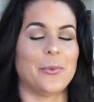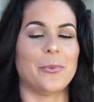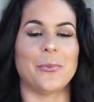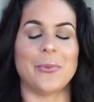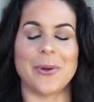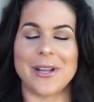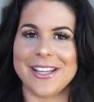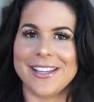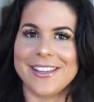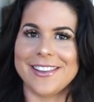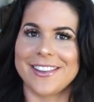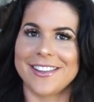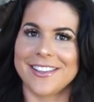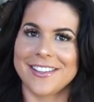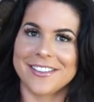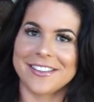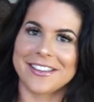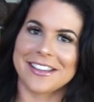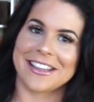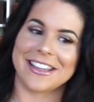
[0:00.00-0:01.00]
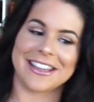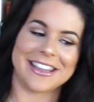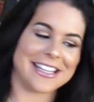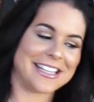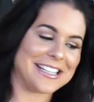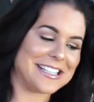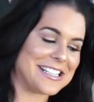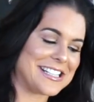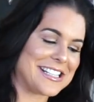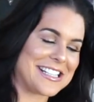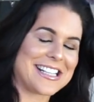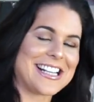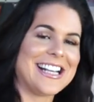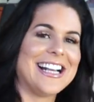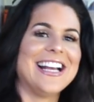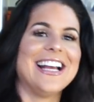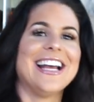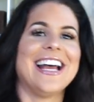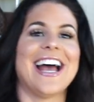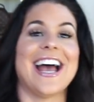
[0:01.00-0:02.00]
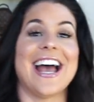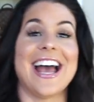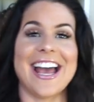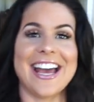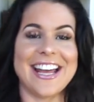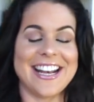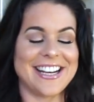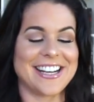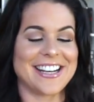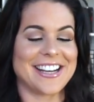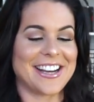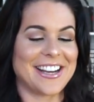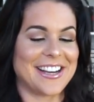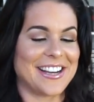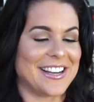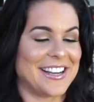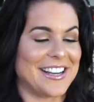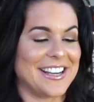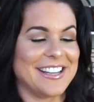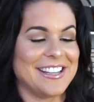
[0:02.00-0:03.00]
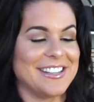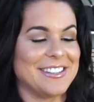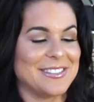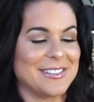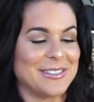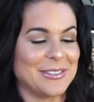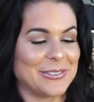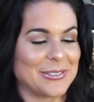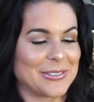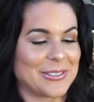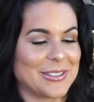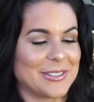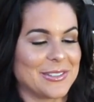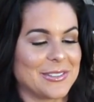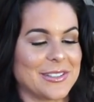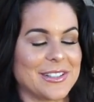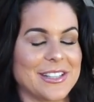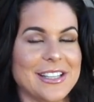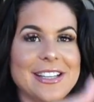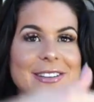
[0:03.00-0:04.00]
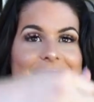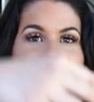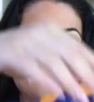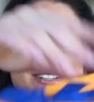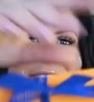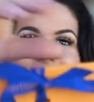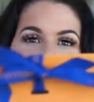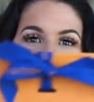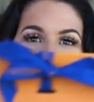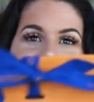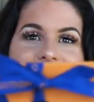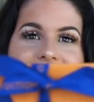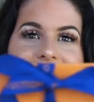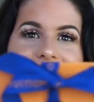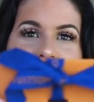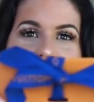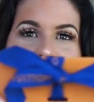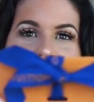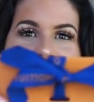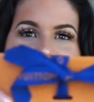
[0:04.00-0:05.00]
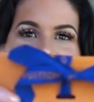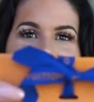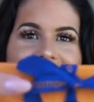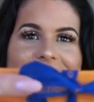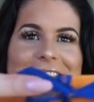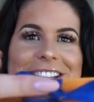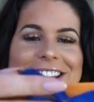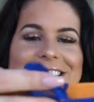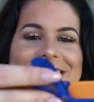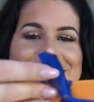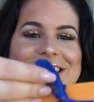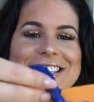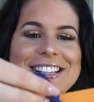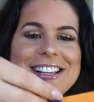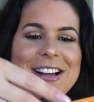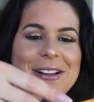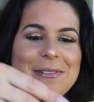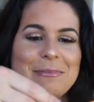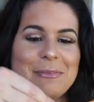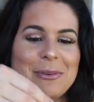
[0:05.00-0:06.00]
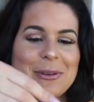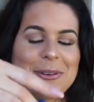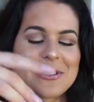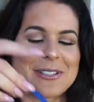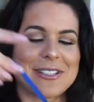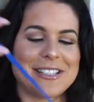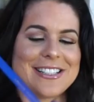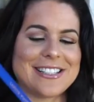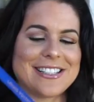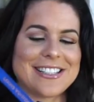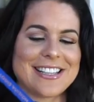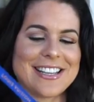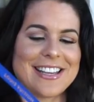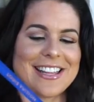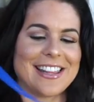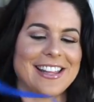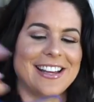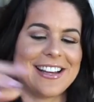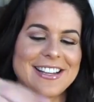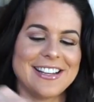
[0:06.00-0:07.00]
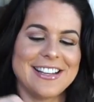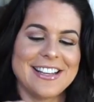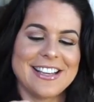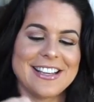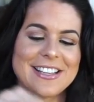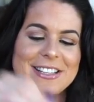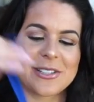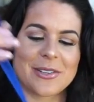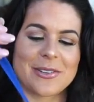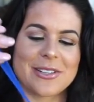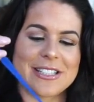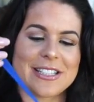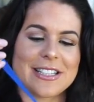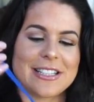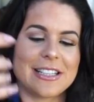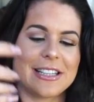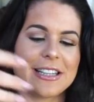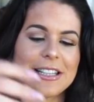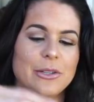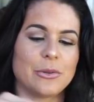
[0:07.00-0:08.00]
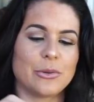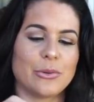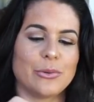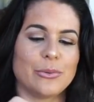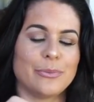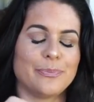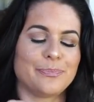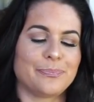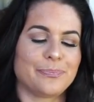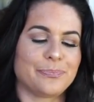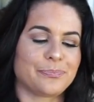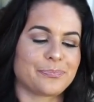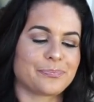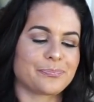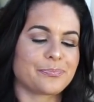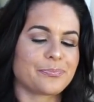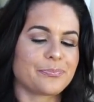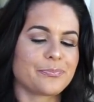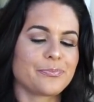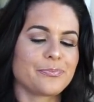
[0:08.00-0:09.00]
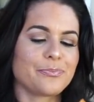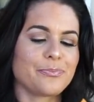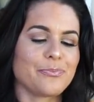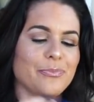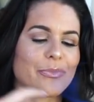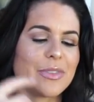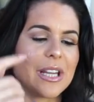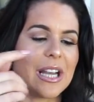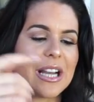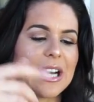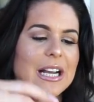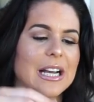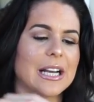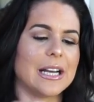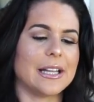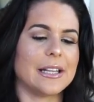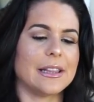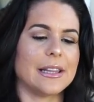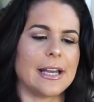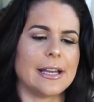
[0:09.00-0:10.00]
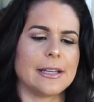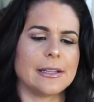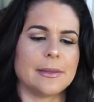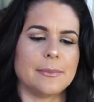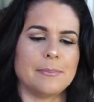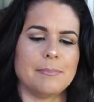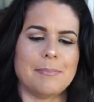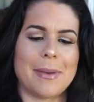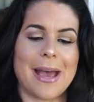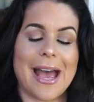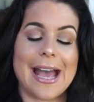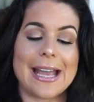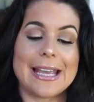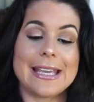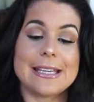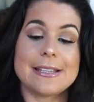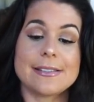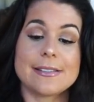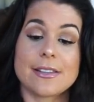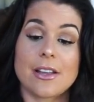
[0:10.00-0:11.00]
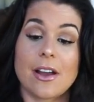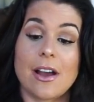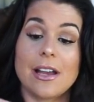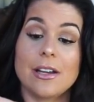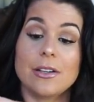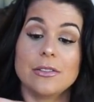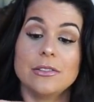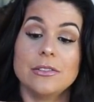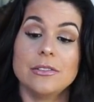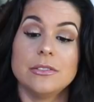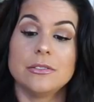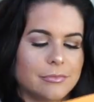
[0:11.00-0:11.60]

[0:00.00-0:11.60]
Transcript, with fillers: with this and I look it was a situation let's unbox this together so it's in the little uh, like baggy style